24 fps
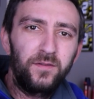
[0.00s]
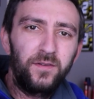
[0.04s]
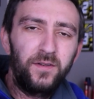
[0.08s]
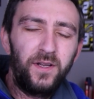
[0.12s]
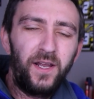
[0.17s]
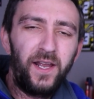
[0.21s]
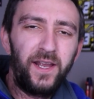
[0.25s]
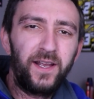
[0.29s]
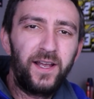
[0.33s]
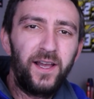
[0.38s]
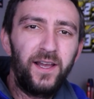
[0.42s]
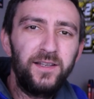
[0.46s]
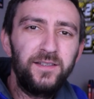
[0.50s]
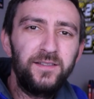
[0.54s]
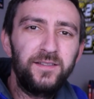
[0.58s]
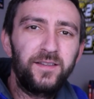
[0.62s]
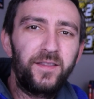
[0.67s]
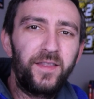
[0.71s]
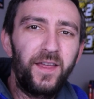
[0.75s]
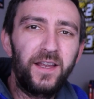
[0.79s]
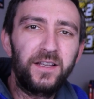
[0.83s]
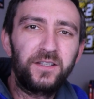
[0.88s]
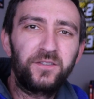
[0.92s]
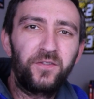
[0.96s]
Hey guys,
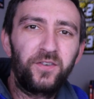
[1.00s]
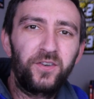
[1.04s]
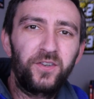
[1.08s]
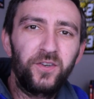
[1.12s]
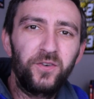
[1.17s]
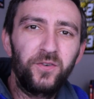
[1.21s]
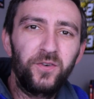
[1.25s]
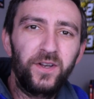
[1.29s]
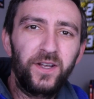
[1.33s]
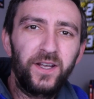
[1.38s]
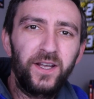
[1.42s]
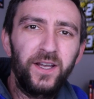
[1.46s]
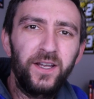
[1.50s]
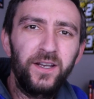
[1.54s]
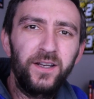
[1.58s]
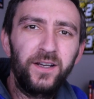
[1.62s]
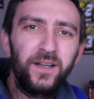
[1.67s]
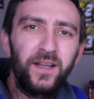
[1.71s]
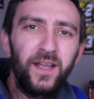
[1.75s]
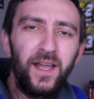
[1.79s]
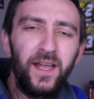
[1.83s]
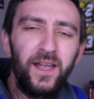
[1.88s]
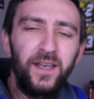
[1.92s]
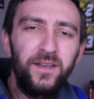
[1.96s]
thanks for tuning in
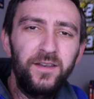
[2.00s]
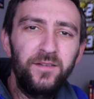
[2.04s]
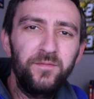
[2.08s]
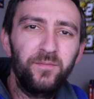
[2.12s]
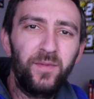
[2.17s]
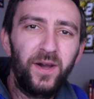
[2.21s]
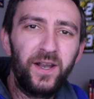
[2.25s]
again.